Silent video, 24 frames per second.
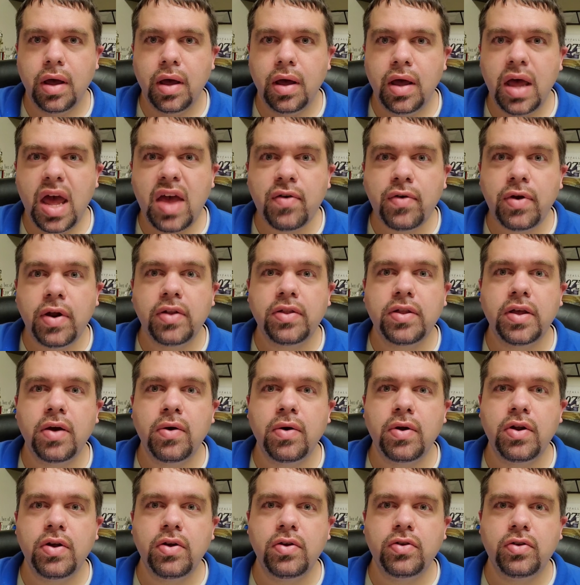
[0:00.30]
Hey, everyone out there
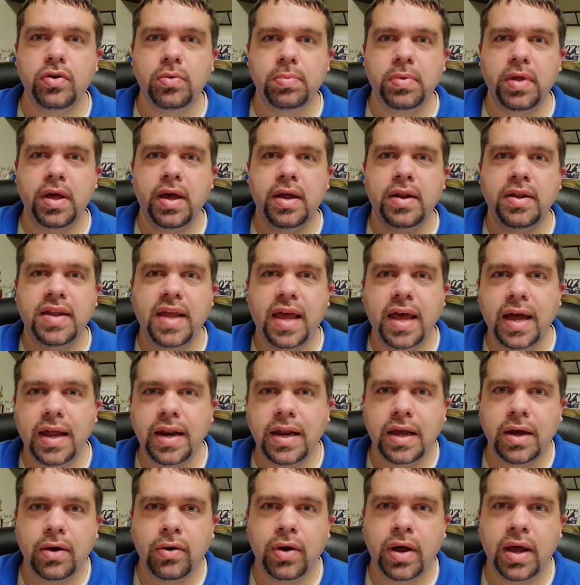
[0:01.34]
in YouTube land, Dan
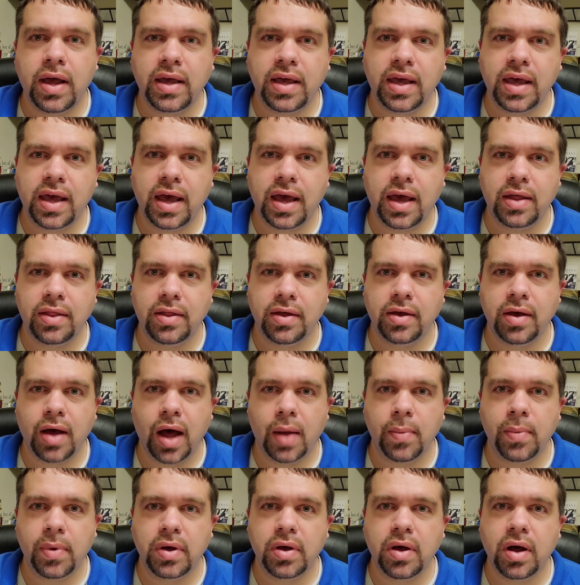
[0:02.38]
here, aka the
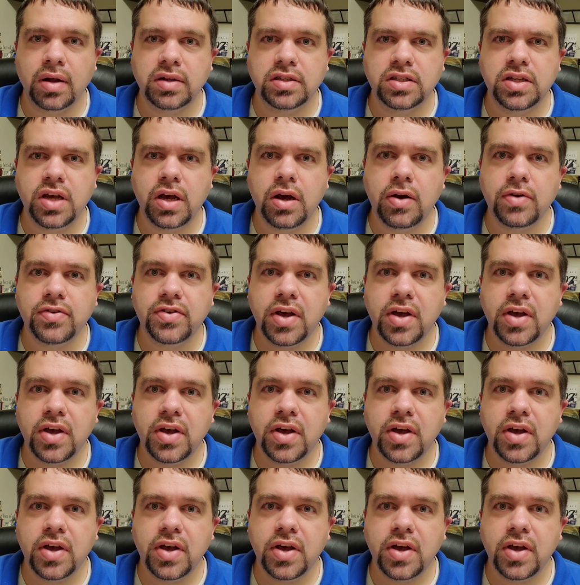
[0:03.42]
Comic Concierge.